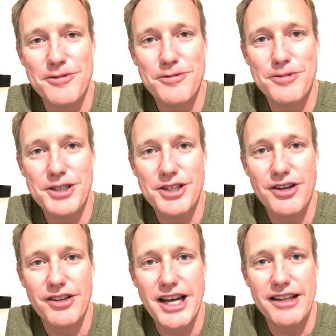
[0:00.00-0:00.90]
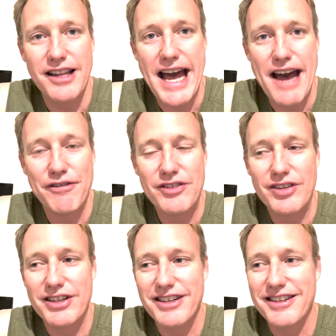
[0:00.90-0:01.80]
we share a lot of laughs
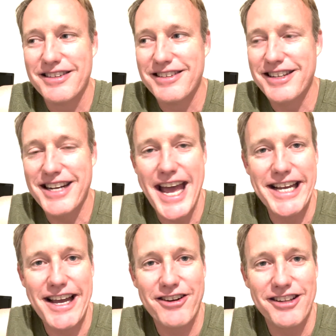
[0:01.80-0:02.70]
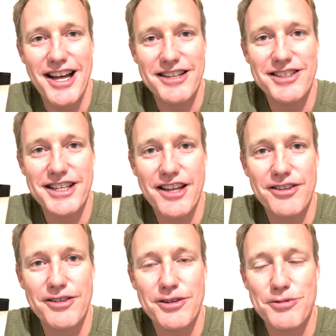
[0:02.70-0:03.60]
and hang out a lot together.